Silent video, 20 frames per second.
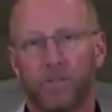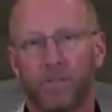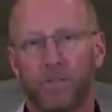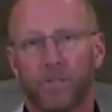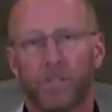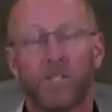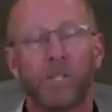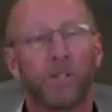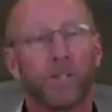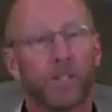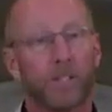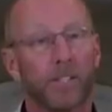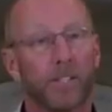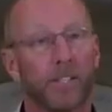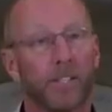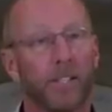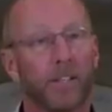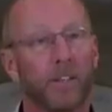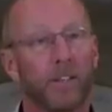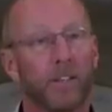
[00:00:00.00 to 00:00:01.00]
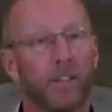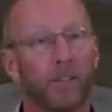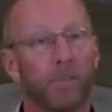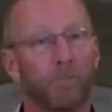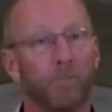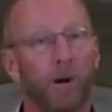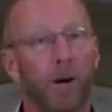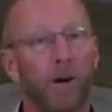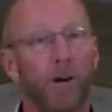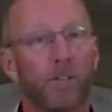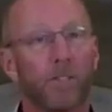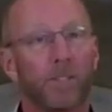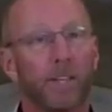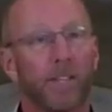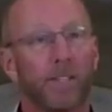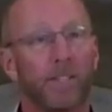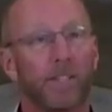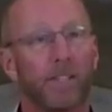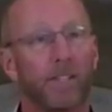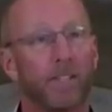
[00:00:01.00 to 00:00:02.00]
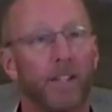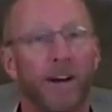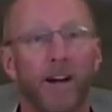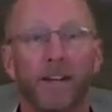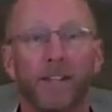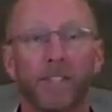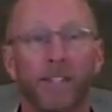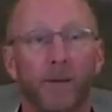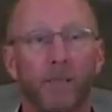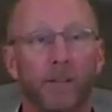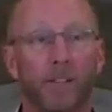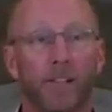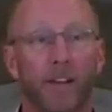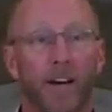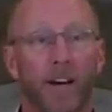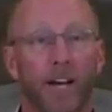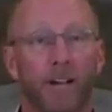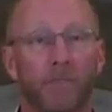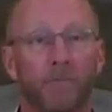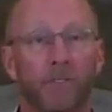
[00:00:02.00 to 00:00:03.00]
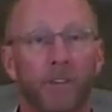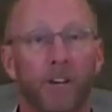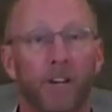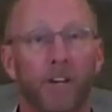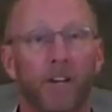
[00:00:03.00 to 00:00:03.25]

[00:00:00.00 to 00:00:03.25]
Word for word: Seriously, Paul says, as long as I'm alive,